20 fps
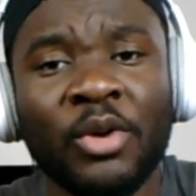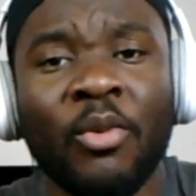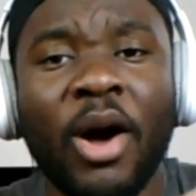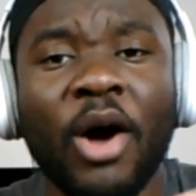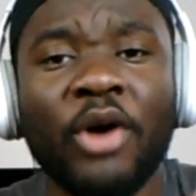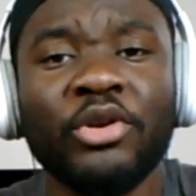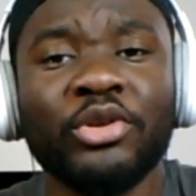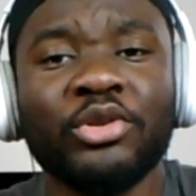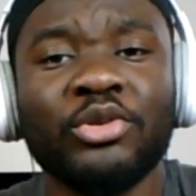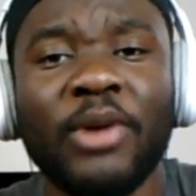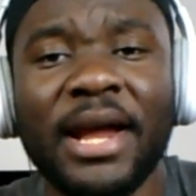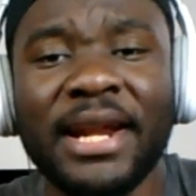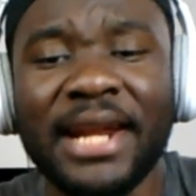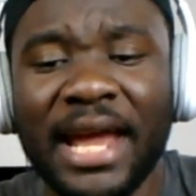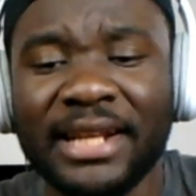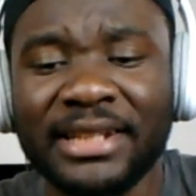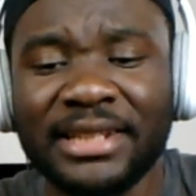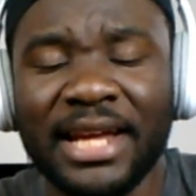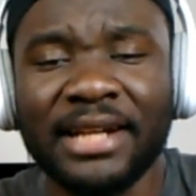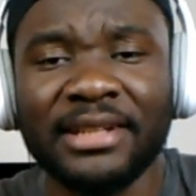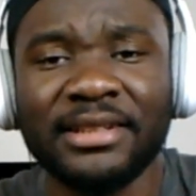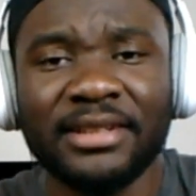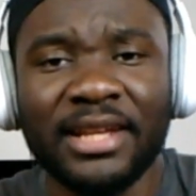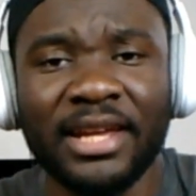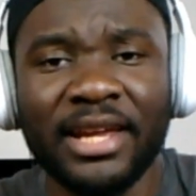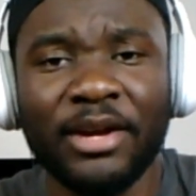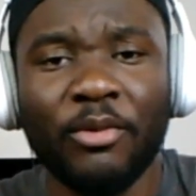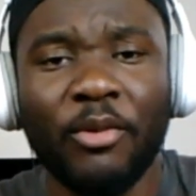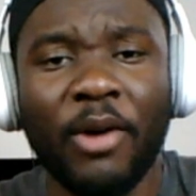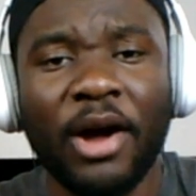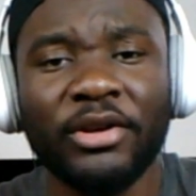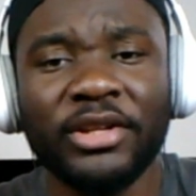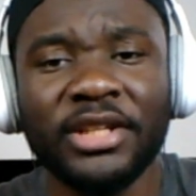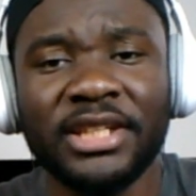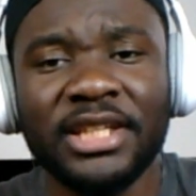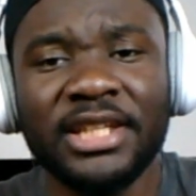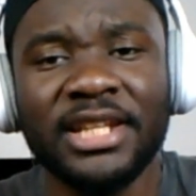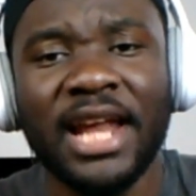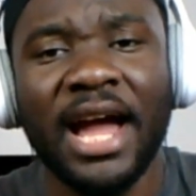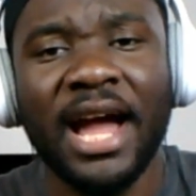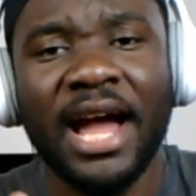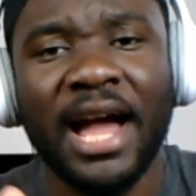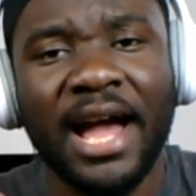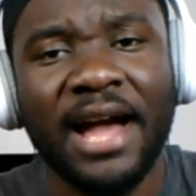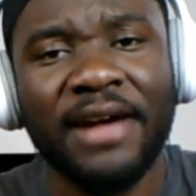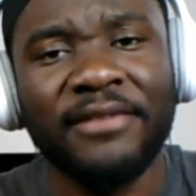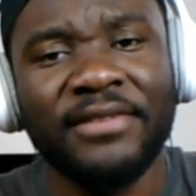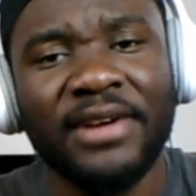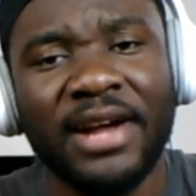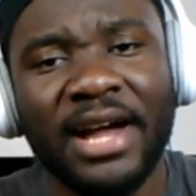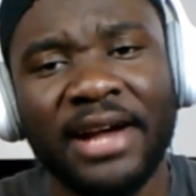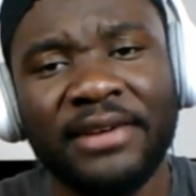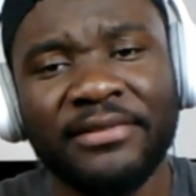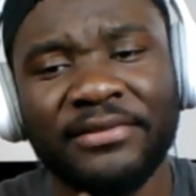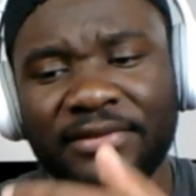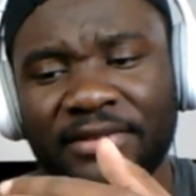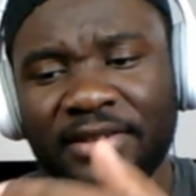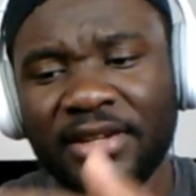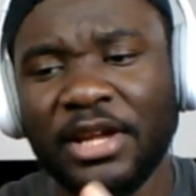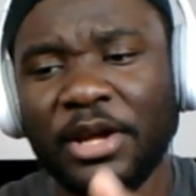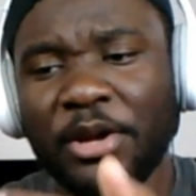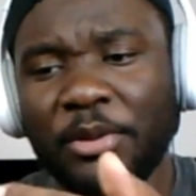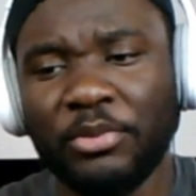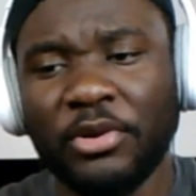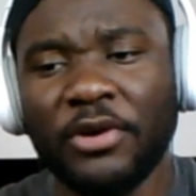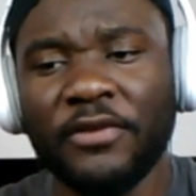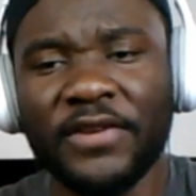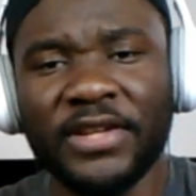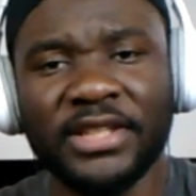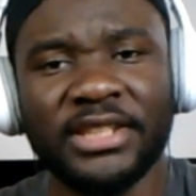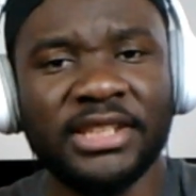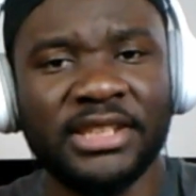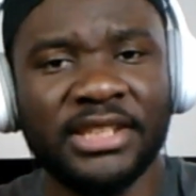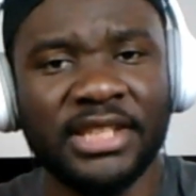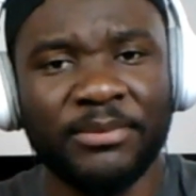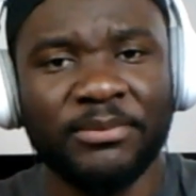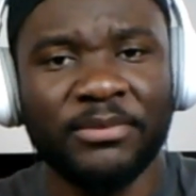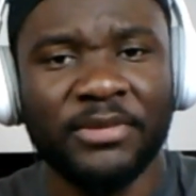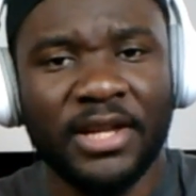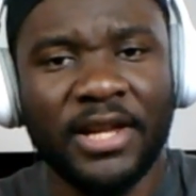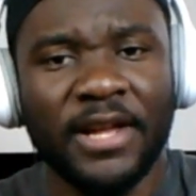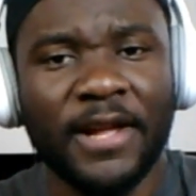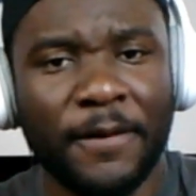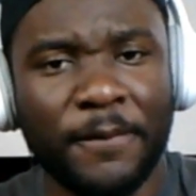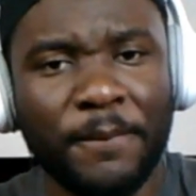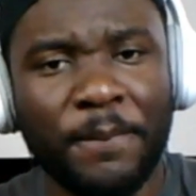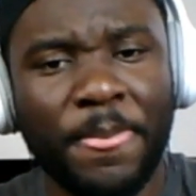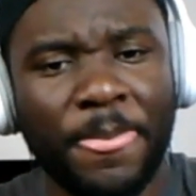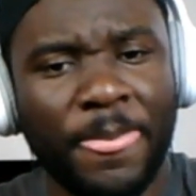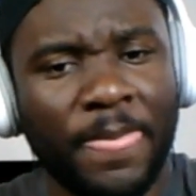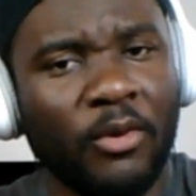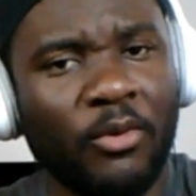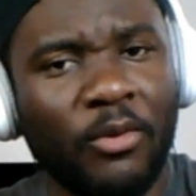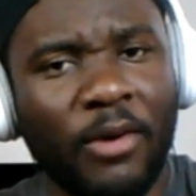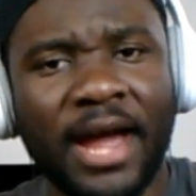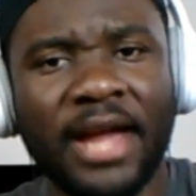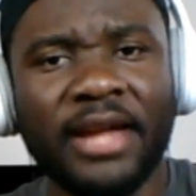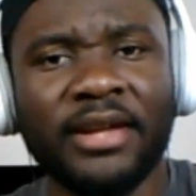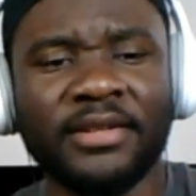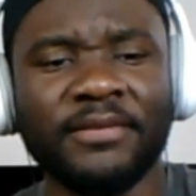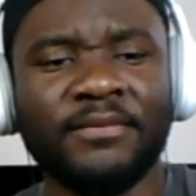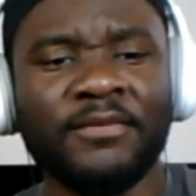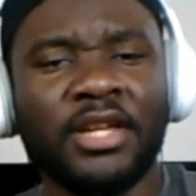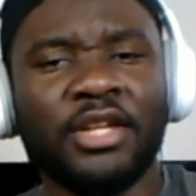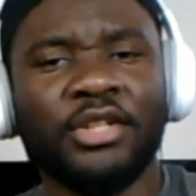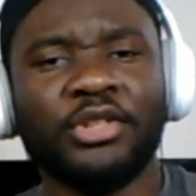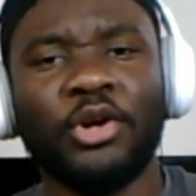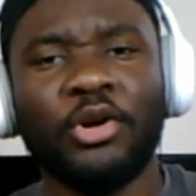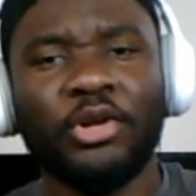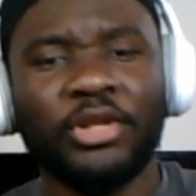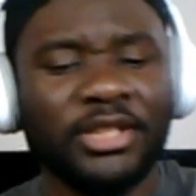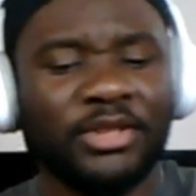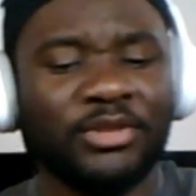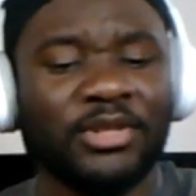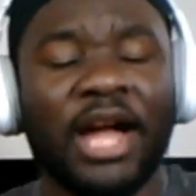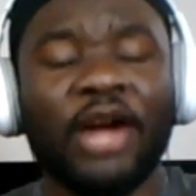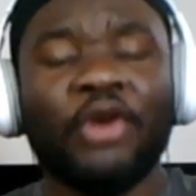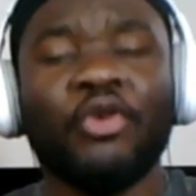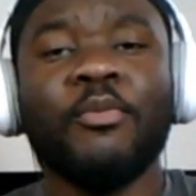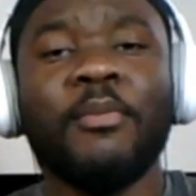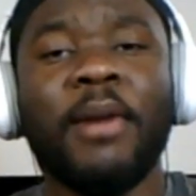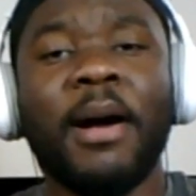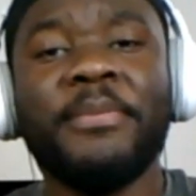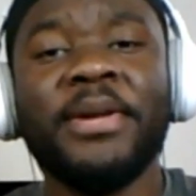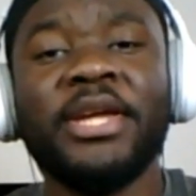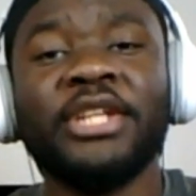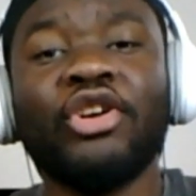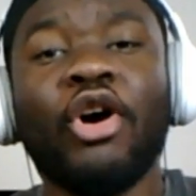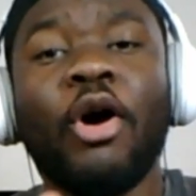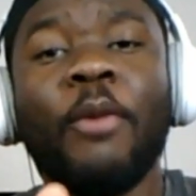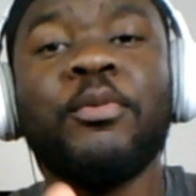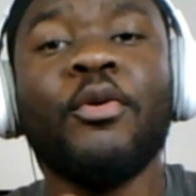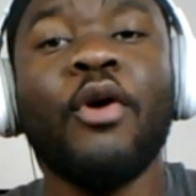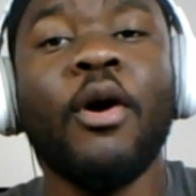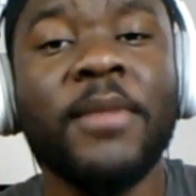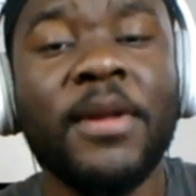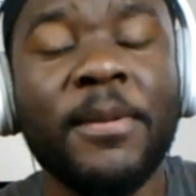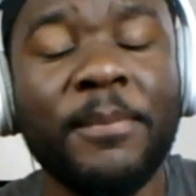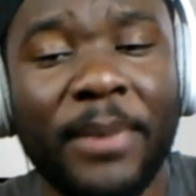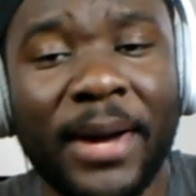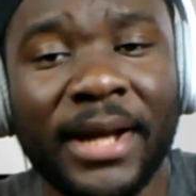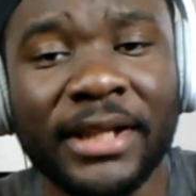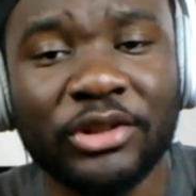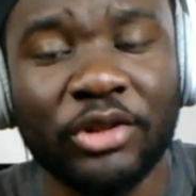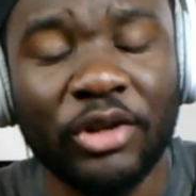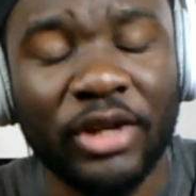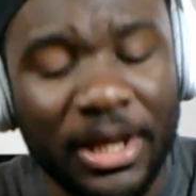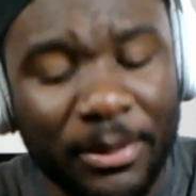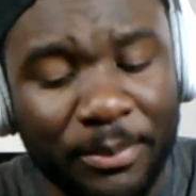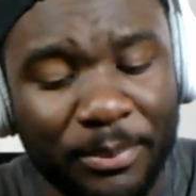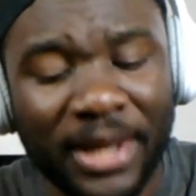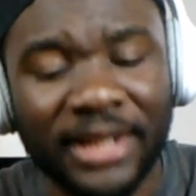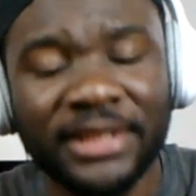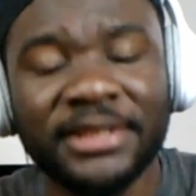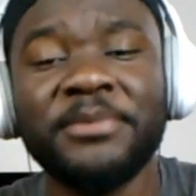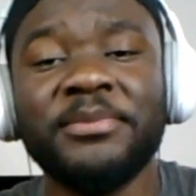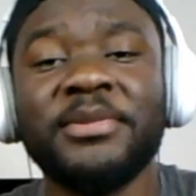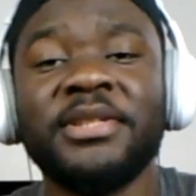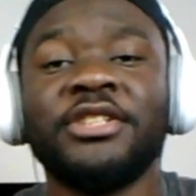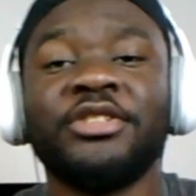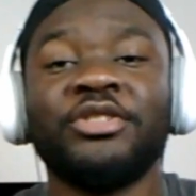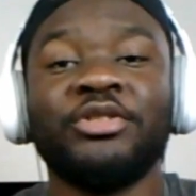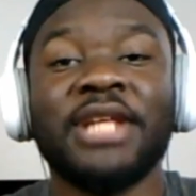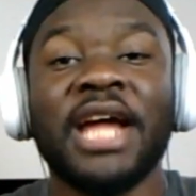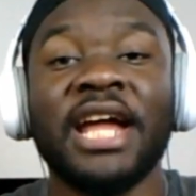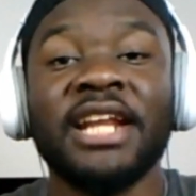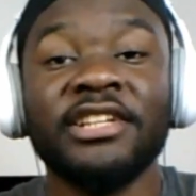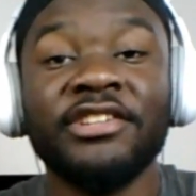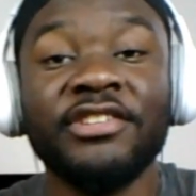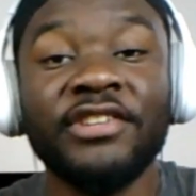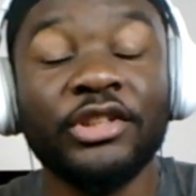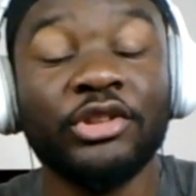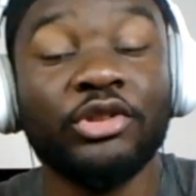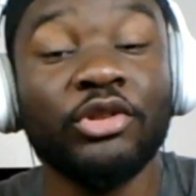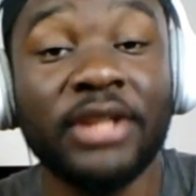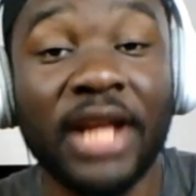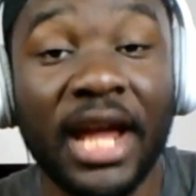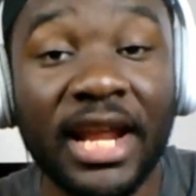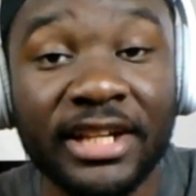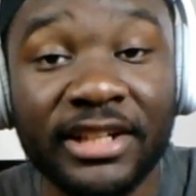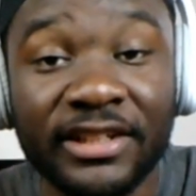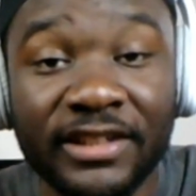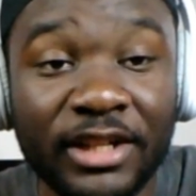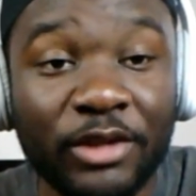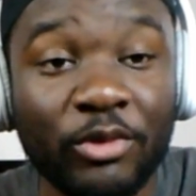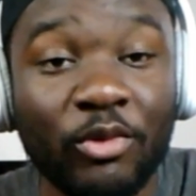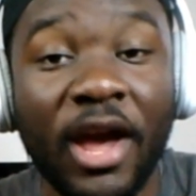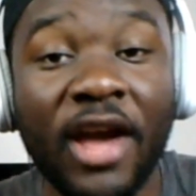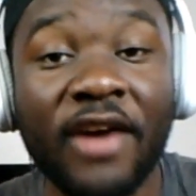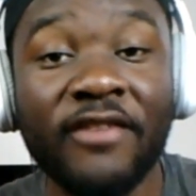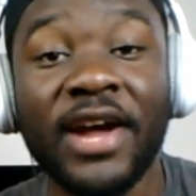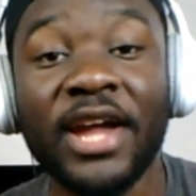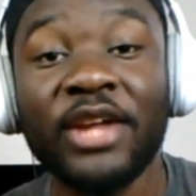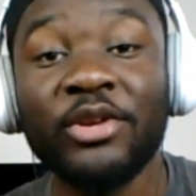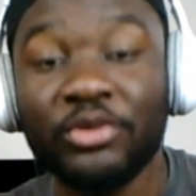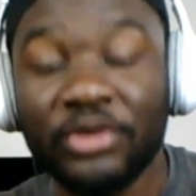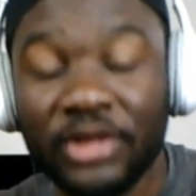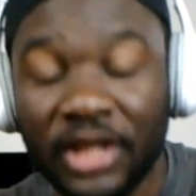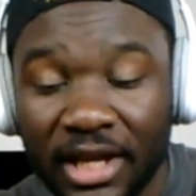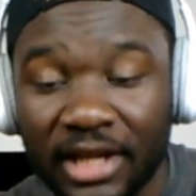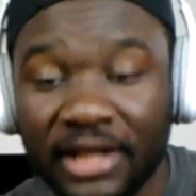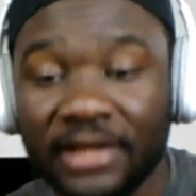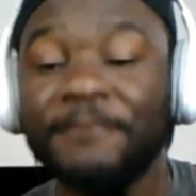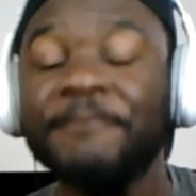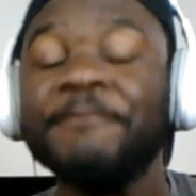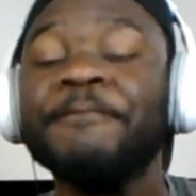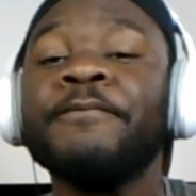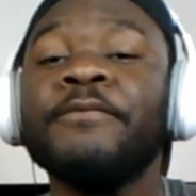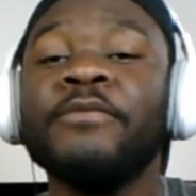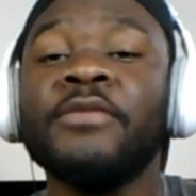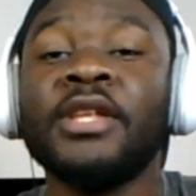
Why would not do I like that? Why would the gina half prophecies them? Why? So this is Kumba based upcoming pastor, he passed the message to Danny Green. So Danny Green, wherever you day,